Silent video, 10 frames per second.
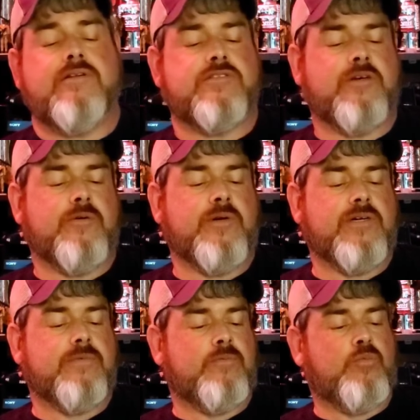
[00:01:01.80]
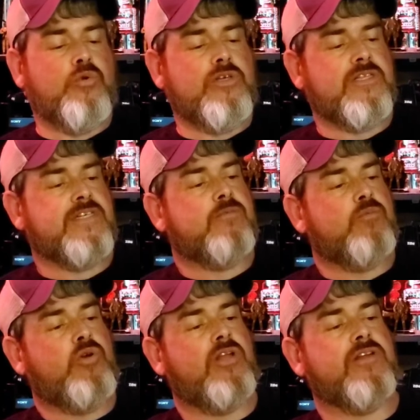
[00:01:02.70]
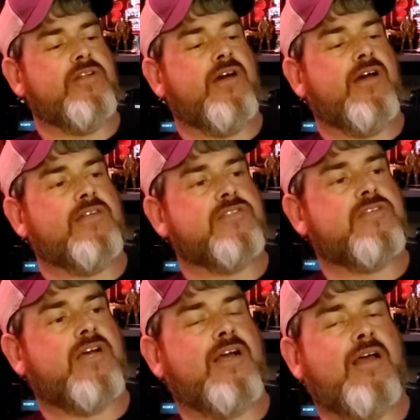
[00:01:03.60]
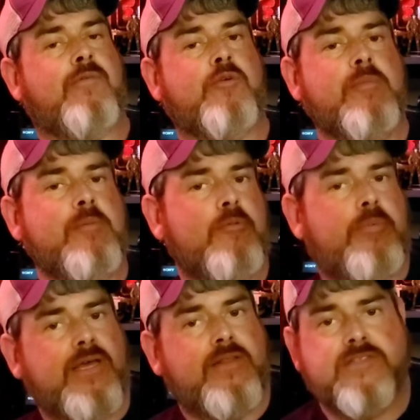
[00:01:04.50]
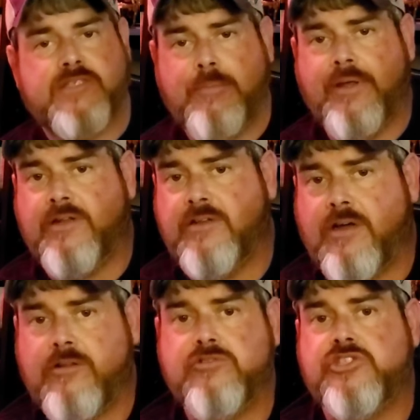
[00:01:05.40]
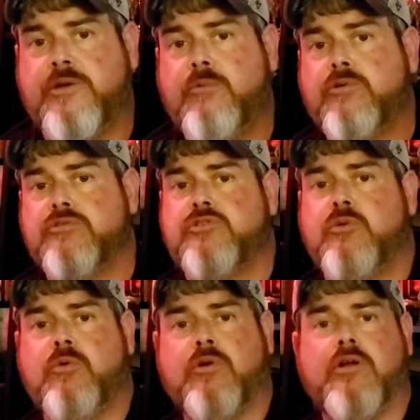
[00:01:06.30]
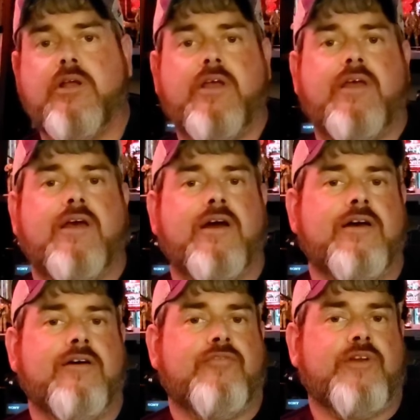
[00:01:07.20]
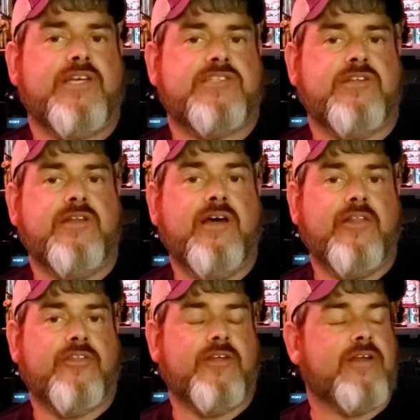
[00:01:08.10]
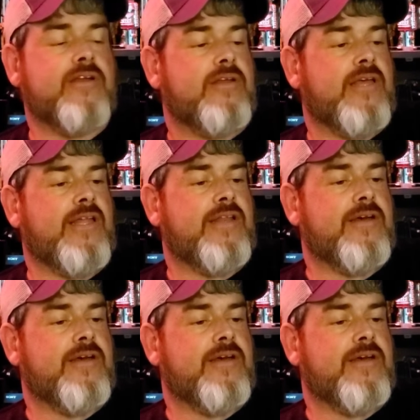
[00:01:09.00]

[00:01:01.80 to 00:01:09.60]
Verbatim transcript: So uh, really, really nice. I, I, remember picking this up at a Dollar General store uh, for next to nothing. And.